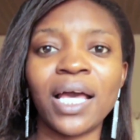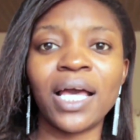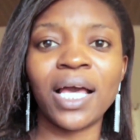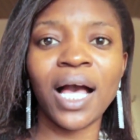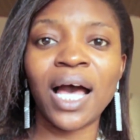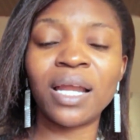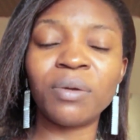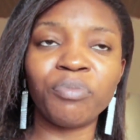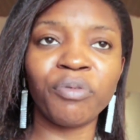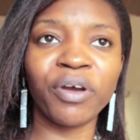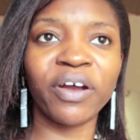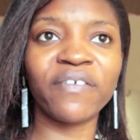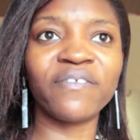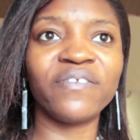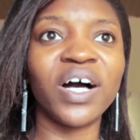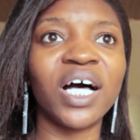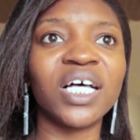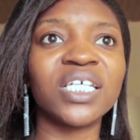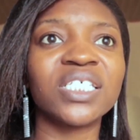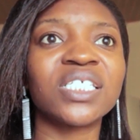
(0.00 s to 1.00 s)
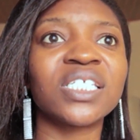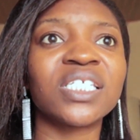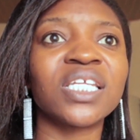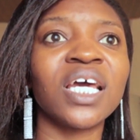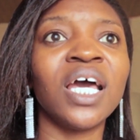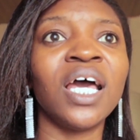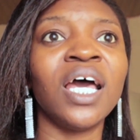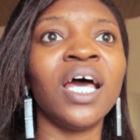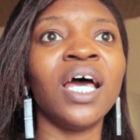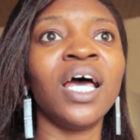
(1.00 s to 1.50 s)
had breakfast,
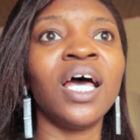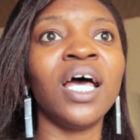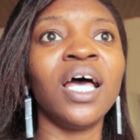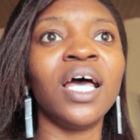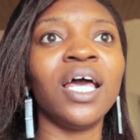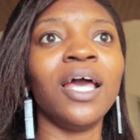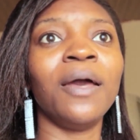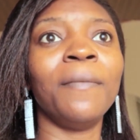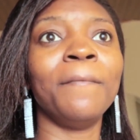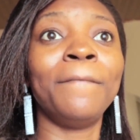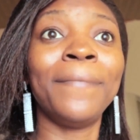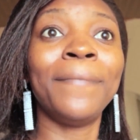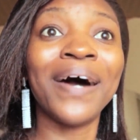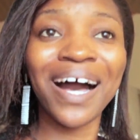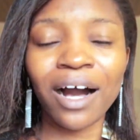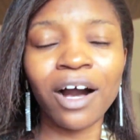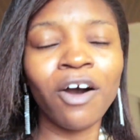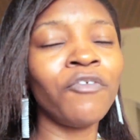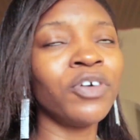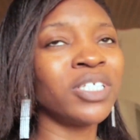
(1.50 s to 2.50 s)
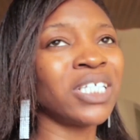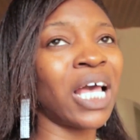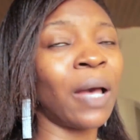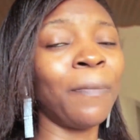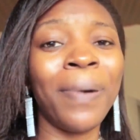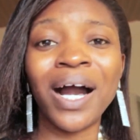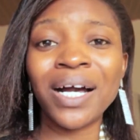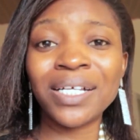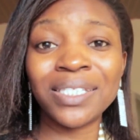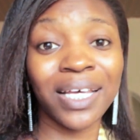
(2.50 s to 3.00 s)
obviously I
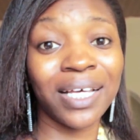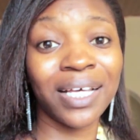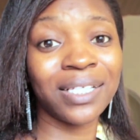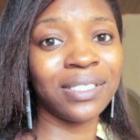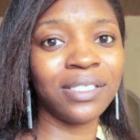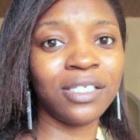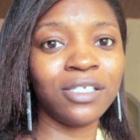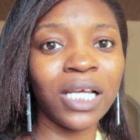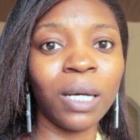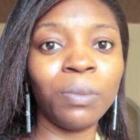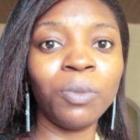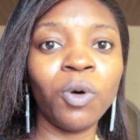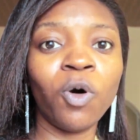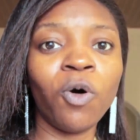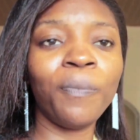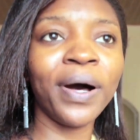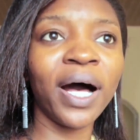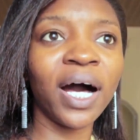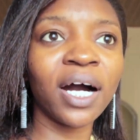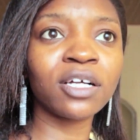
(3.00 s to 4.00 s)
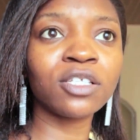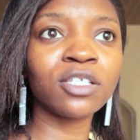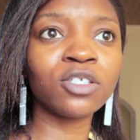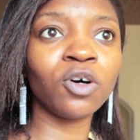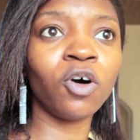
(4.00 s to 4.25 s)
packed yesterday, so I'm all packed